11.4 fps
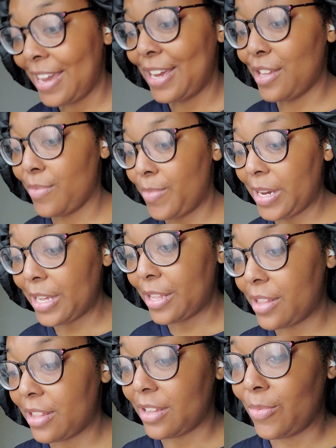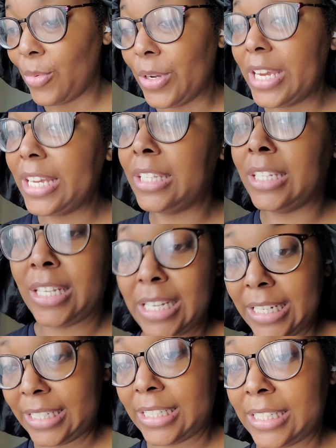His bus will get to
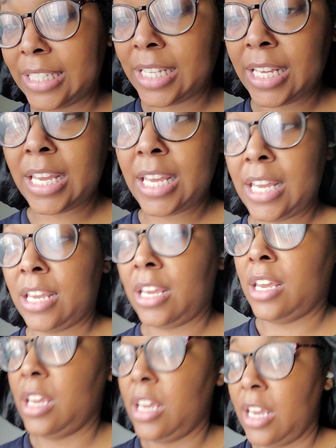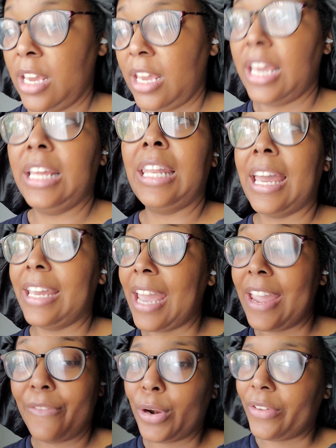us at like
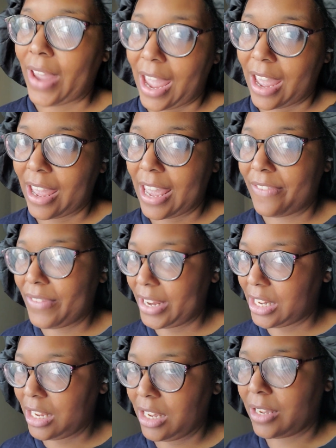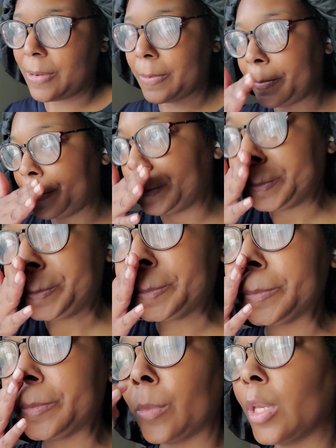8:45, 8:50.
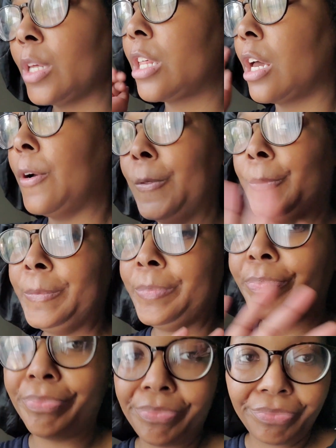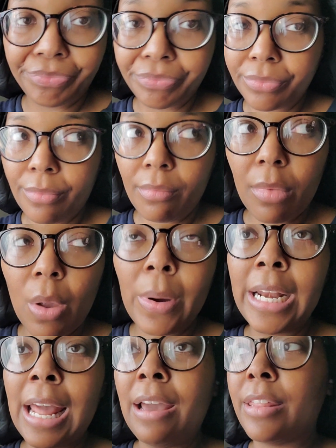So,
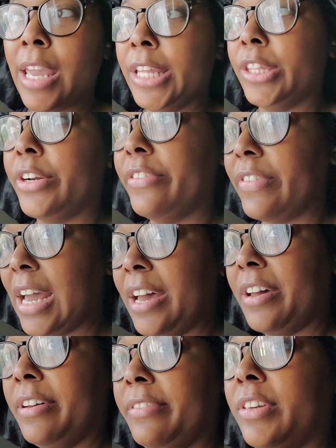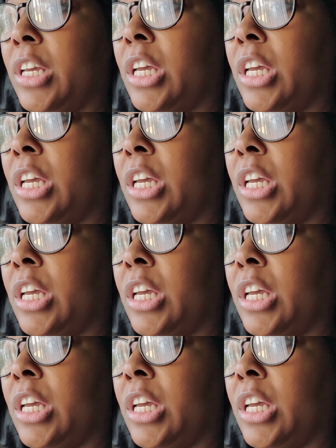right now it's 8:35.